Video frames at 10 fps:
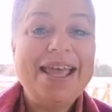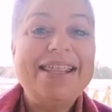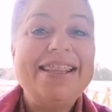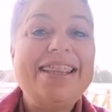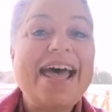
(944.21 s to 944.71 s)

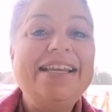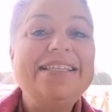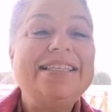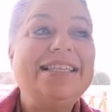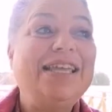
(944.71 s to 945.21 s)
that
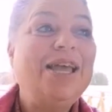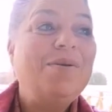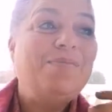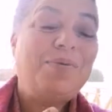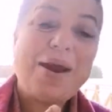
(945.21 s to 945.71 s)
is the
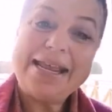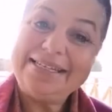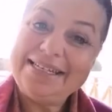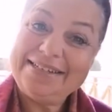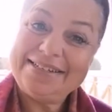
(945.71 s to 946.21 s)

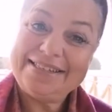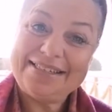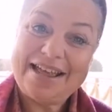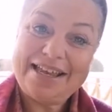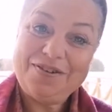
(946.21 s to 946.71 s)
practical
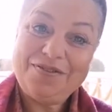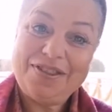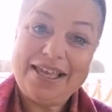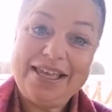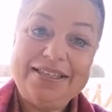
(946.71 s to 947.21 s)
side of
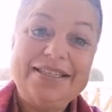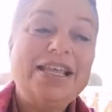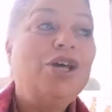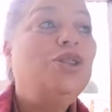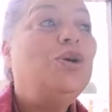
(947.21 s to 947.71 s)
things,
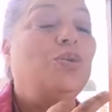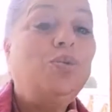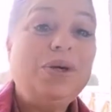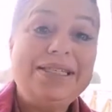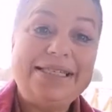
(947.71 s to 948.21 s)
the
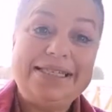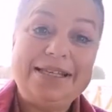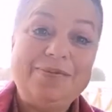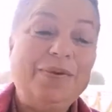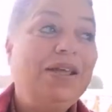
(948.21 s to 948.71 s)

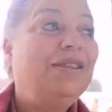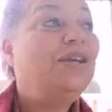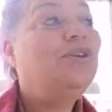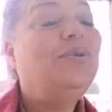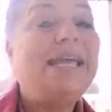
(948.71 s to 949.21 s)
wisdom, the
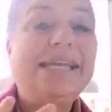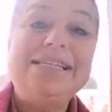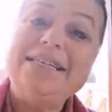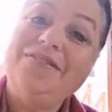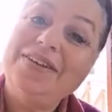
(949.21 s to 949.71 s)

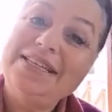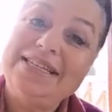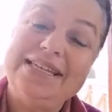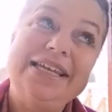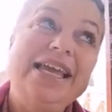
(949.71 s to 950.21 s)

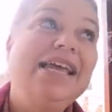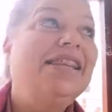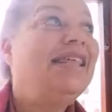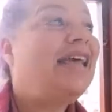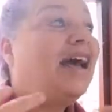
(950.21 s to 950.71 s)
creativity,
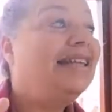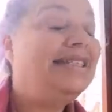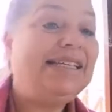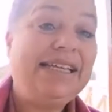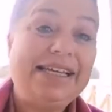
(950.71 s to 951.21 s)
the
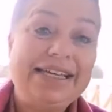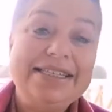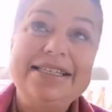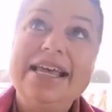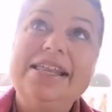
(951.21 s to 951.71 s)

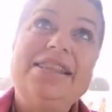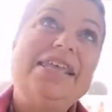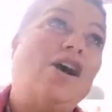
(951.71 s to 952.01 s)
ideas, the